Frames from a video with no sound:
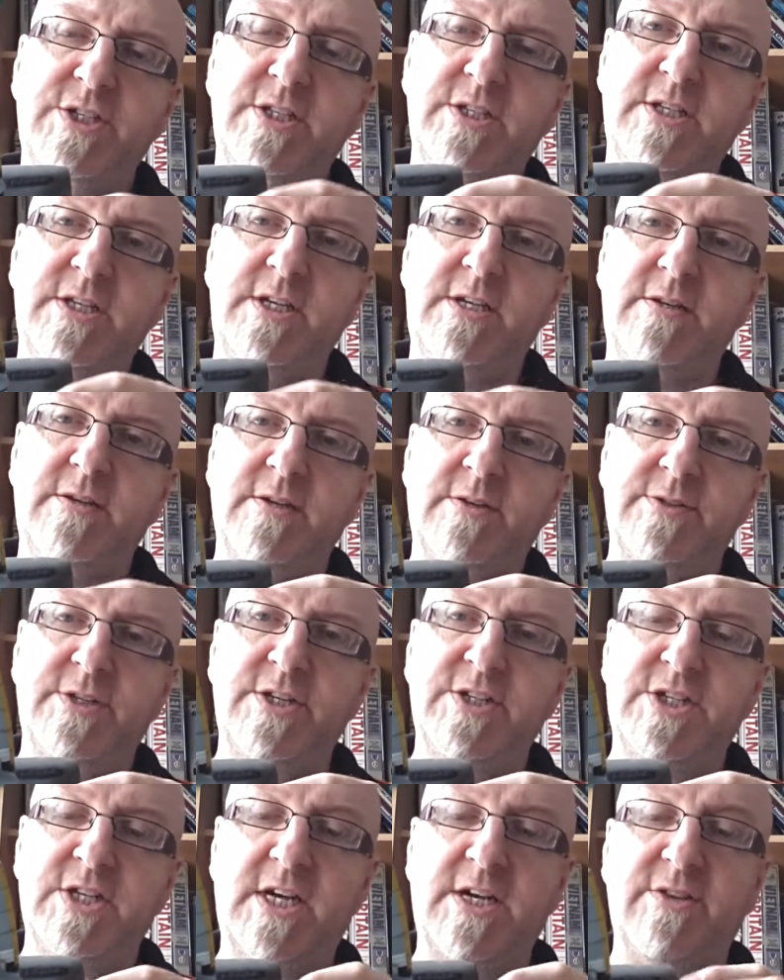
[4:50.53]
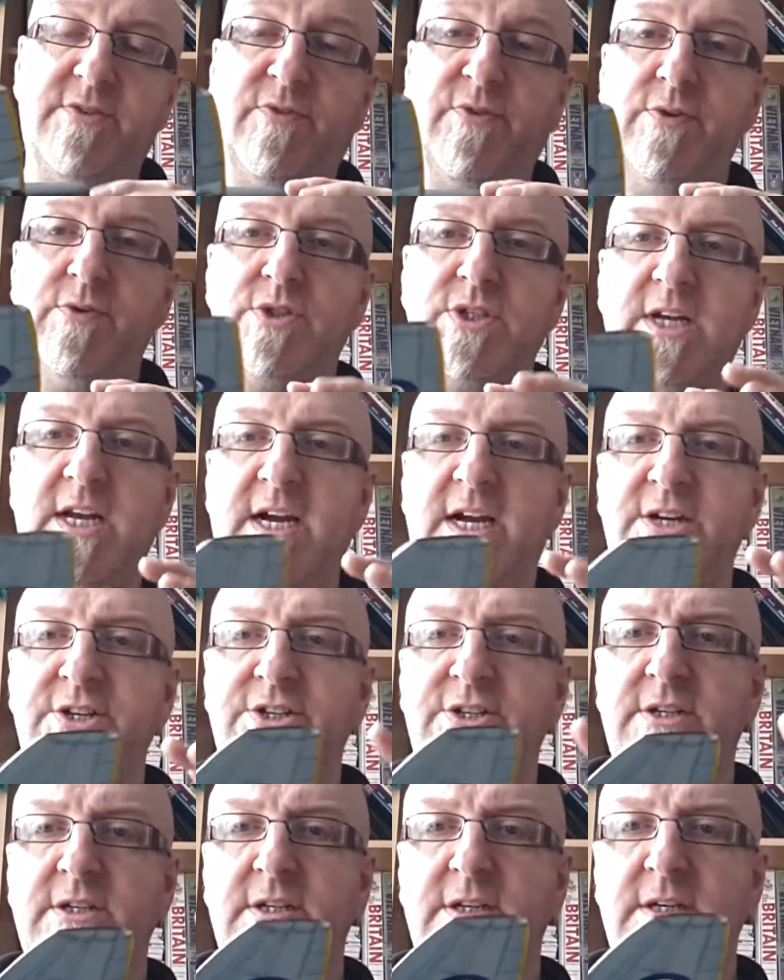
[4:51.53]
on the inside of the
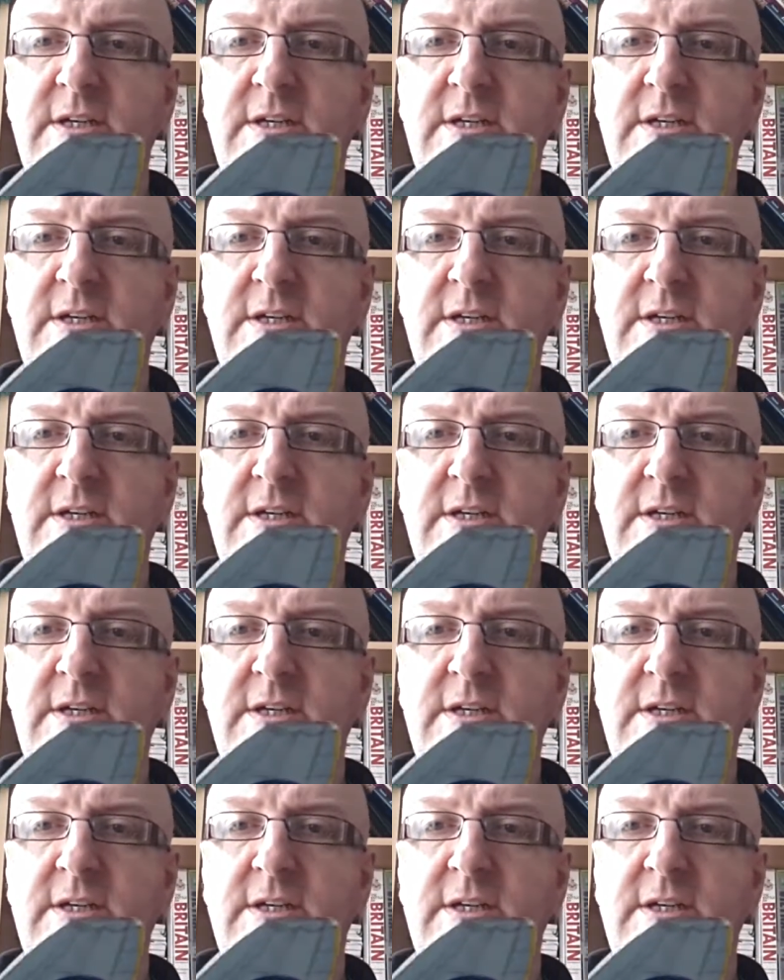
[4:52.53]
fuselage